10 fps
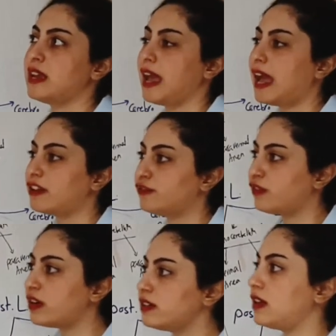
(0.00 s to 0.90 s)
And
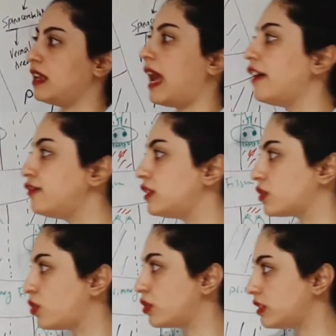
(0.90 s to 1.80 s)
finally, after
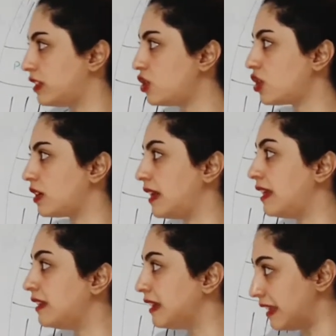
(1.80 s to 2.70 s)
coordination
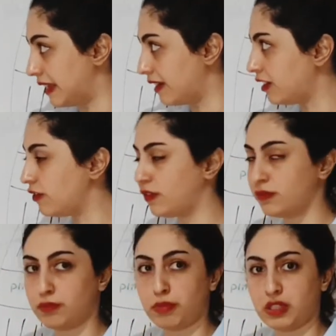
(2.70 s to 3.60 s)
in here
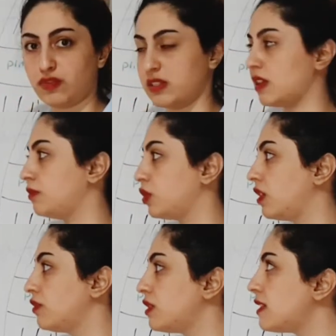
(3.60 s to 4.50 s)
between some
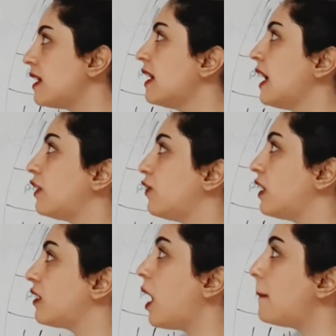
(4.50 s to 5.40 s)
nucleuses, it will
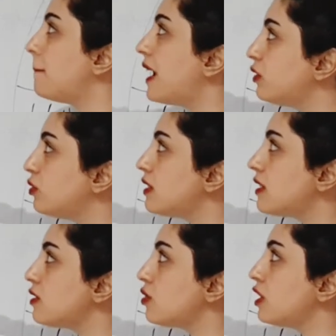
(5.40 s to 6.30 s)
come back to the
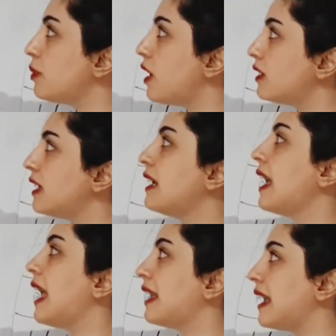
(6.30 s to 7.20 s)
sensory part
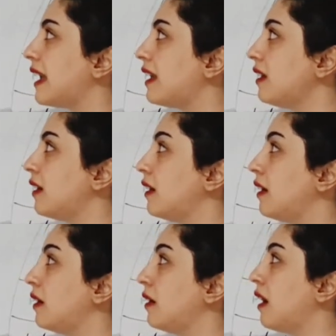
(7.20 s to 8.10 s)
again,
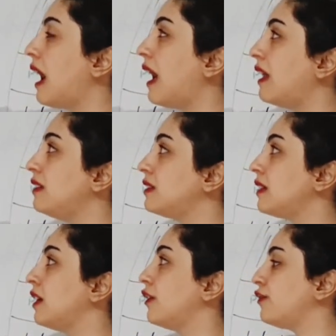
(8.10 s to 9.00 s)
and
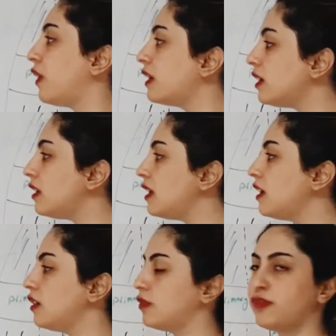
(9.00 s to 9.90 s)

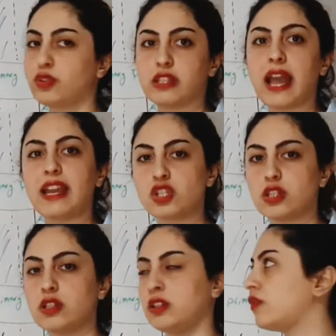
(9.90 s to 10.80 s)
finally for the action
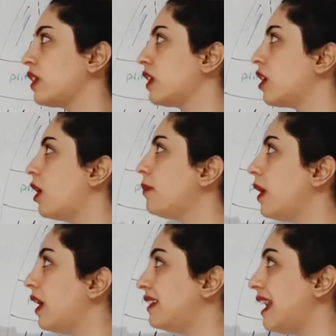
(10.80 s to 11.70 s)
it will come
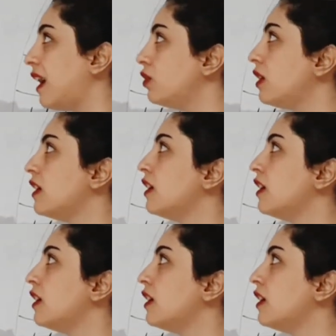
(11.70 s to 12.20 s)
down